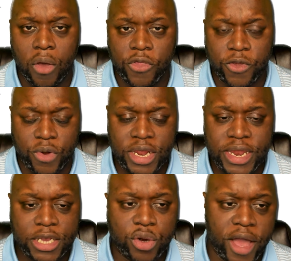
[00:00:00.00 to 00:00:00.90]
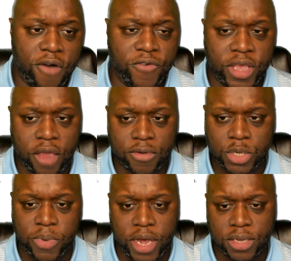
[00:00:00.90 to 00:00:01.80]
30 day trial for
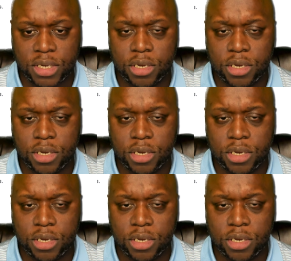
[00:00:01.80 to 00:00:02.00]
GetResponse.